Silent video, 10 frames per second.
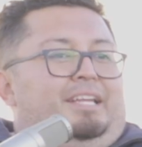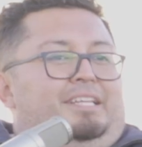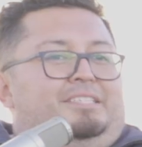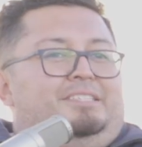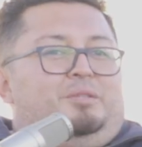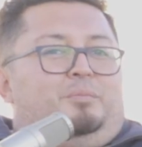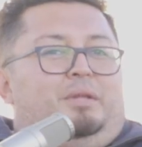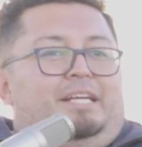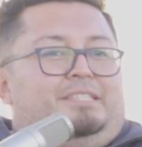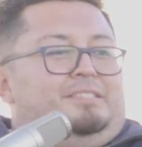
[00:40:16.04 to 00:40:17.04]
and it's just a
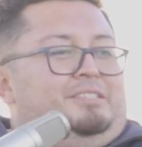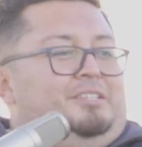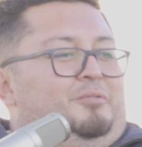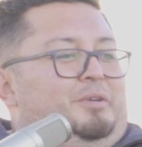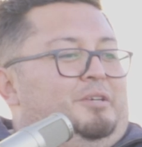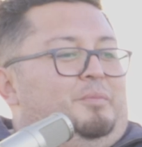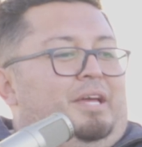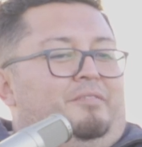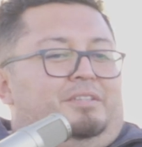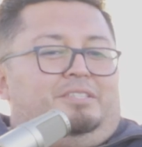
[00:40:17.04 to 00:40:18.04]
blast because we could be
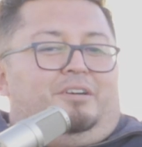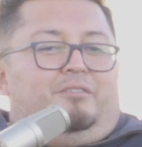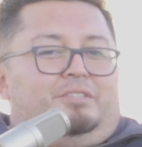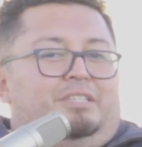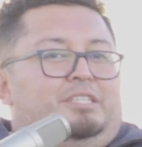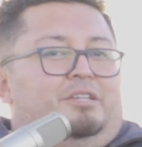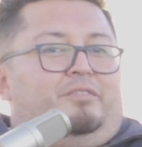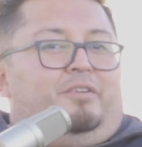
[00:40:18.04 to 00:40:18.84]
having this conversation